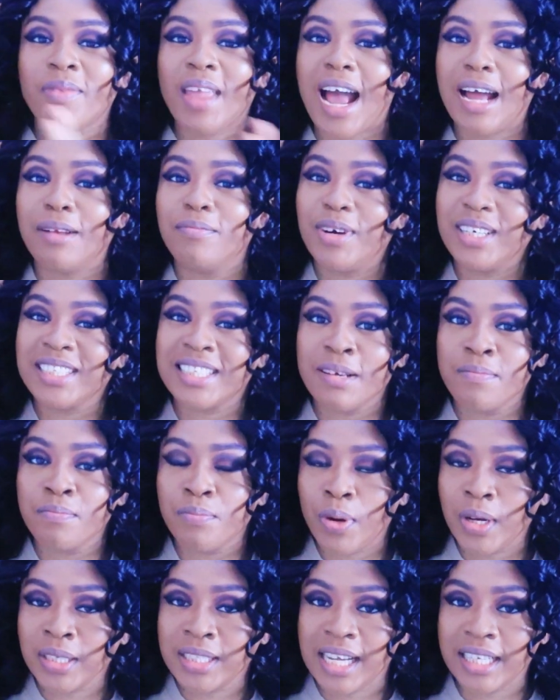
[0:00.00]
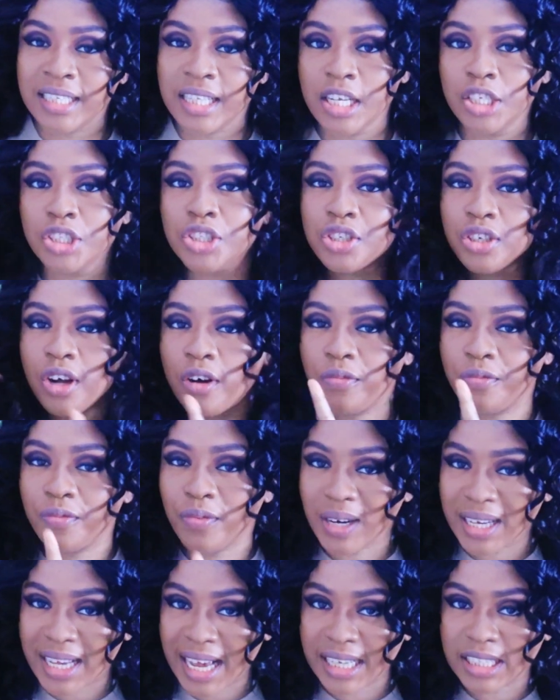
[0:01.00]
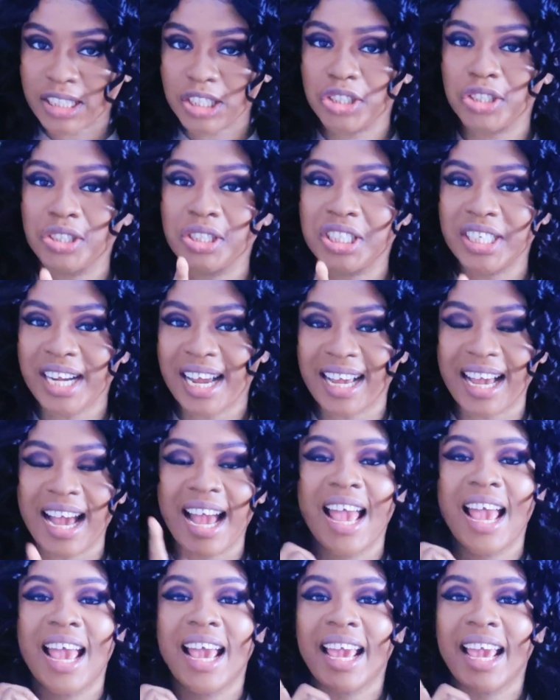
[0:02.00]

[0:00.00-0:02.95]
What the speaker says: and most importantly, do not forget to check